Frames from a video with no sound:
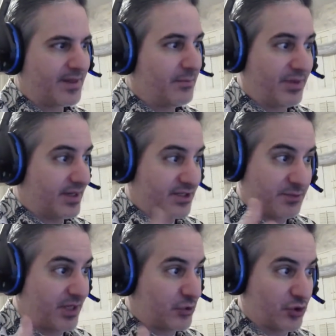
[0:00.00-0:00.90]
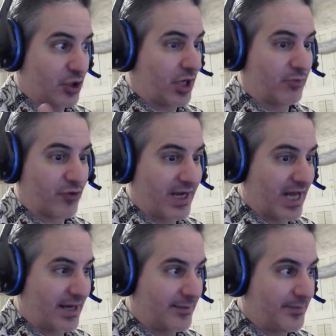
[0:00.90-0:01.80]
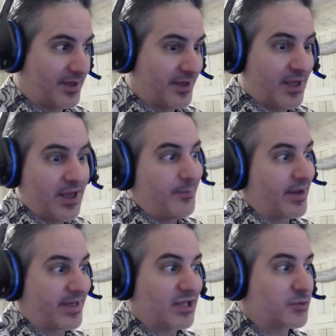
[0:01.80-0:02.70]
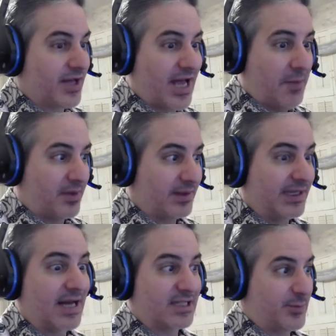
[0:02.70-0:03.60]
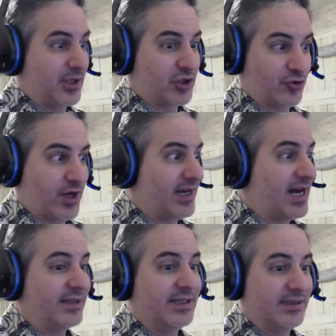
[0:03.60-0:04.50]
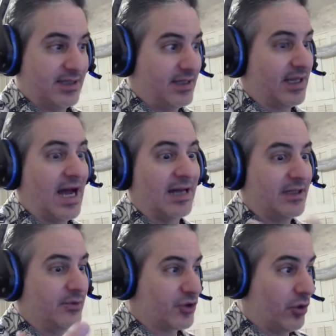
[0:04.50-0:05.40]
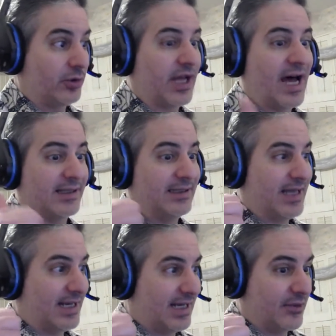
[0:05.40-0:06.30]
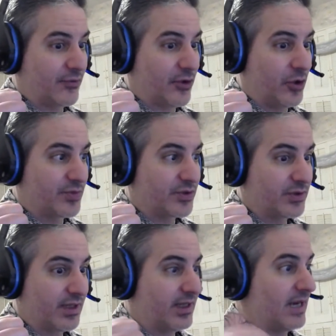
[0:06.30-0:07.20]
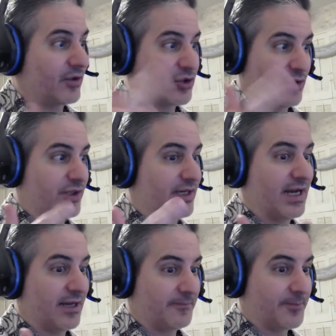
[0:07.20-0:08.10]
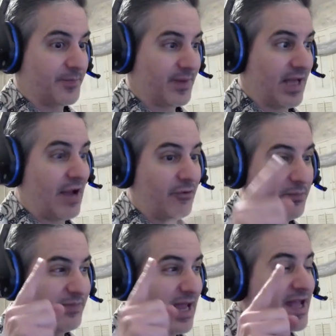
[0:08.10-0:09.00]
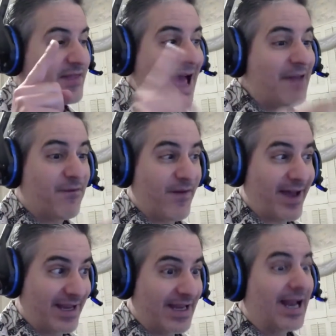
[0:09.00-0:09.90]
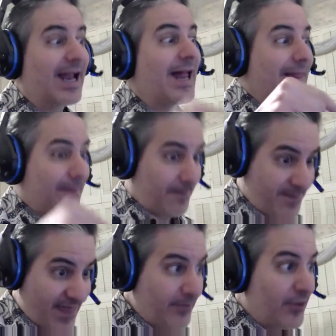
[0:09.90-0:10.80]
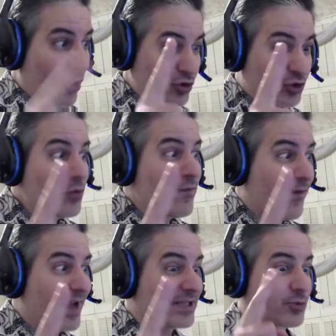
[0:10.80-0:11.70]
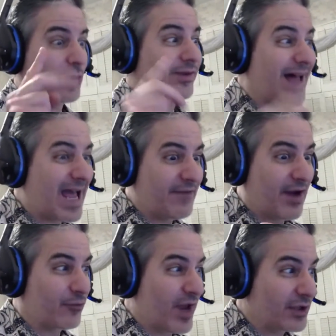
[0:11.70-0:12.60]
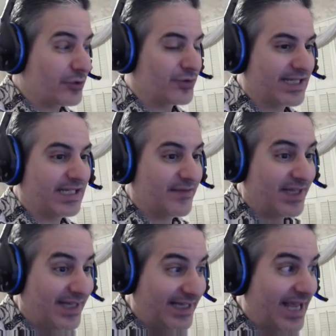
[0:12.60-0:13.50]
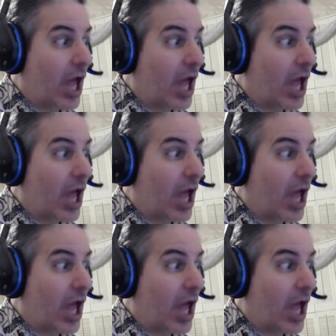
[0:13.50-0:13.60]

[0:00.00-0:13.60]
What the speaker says: Because Spinks was going to come right at him. But guess what happened? Leon Spinks trained. Ali didn't. Ali was old. Ali laid on the ropes and never turned it on. That fight, those two fights were live on regular TV.